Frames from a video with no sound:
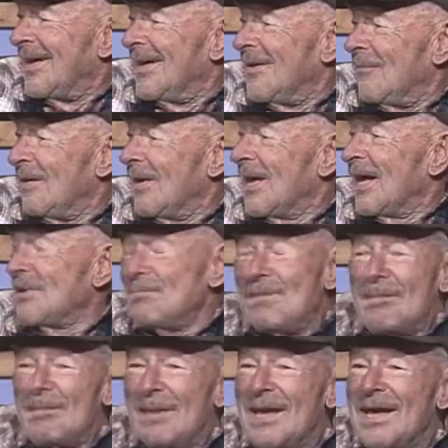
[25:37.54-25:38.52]
Well, that's
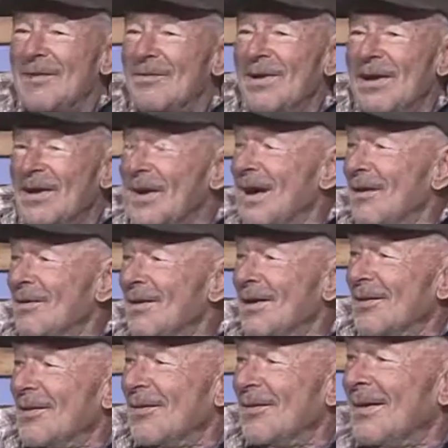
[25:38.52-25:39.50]
my plan right now,
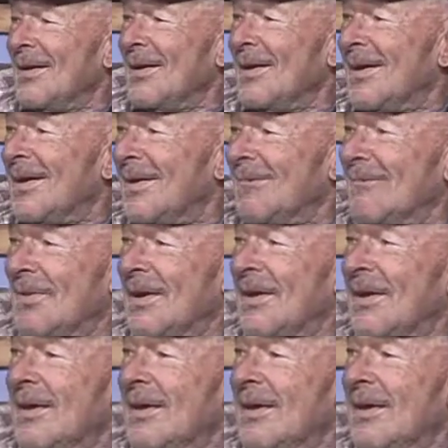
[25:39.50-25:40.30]
you know. But